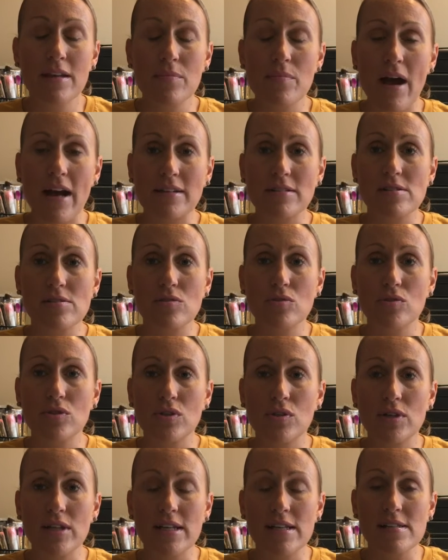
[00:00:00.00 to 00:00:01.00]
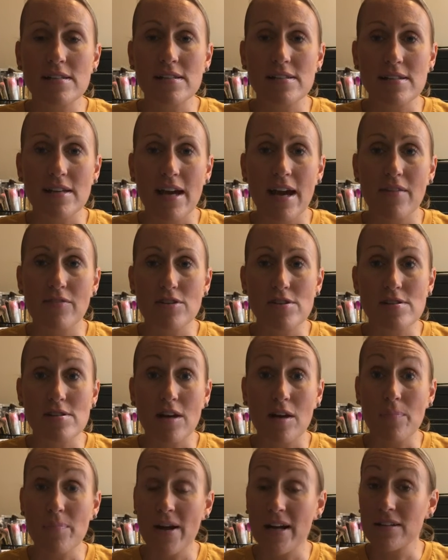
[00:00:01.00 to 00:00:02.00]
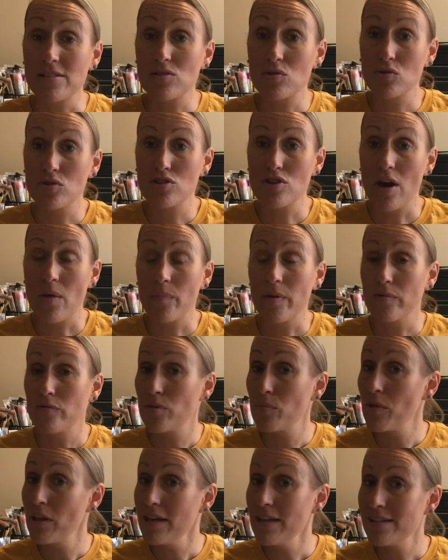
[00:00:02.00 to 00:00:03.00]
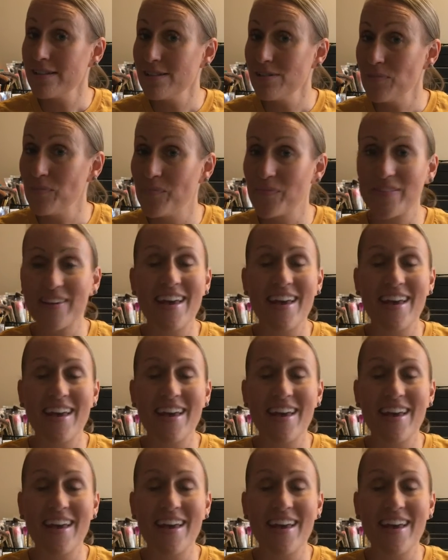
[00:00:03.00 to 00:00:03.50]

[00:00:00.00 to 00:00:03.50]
back to school goodies because I have to start back to school shopping for Blake soon.